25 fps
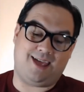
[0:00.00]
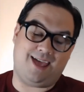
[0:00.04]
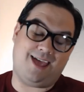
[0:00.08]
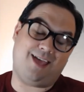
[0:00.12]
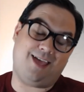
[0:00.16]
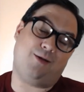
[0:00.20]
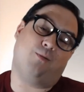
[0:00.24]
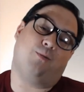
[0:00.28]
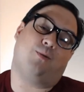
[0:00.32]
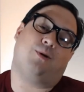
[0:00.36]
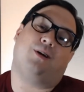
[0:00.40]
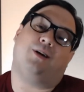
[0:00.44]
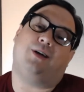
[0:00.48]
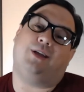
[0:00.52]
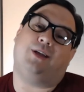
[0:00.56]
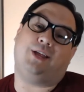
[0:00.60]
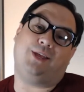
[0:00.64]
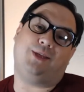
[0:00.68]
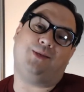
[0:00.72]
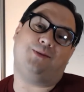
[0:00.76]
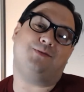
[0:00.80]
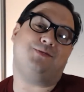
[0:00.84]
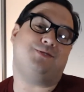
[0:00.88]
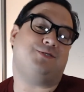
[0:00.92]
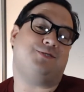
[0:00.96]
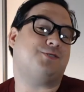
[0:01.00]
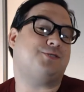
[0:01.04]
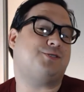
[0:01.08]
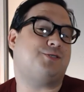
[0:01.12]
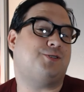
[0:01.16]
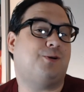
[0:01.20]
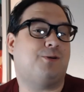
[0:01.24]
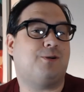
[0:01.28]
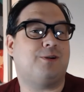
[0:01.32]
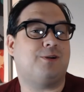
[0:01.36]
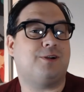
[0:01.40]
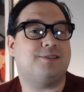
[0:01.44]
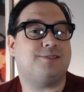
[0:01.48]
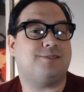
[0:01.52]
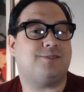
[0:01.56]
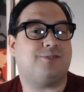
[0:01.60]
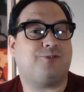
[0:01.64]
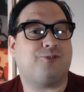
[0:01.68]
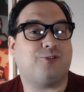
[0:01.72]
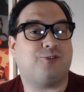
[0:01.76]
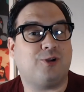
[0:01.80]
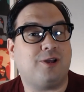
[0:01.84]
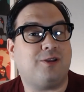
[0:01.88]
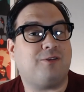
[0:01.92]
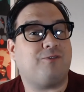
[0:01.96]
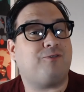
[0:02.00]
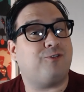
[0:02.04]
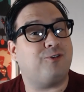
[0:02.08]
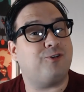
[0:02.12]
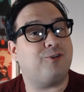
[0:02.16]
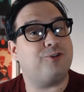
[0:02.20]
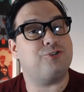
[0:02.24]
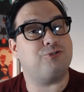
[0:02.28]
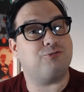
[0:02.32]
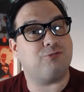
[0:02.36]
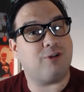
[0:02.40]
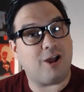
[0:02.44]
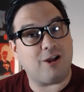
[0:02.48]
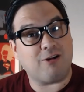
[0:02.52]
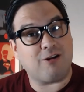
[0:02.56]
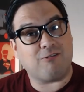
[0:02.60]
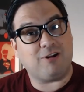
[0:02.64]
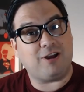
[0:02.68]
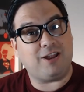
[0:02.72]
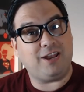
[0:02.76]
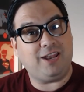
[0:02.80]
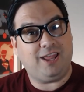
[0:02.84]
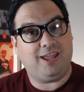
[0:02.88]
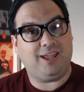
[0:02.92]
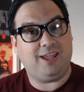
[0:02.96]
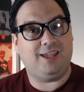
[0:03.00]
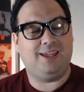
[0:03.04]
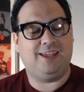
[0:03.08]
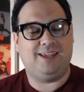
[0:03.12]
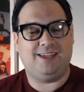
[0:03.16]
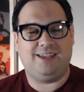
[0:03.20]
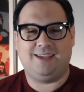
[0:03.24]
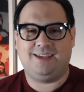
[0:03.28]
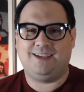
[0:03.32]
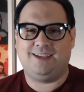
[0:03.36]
"Hey, we're going to use your store as a front for drug running."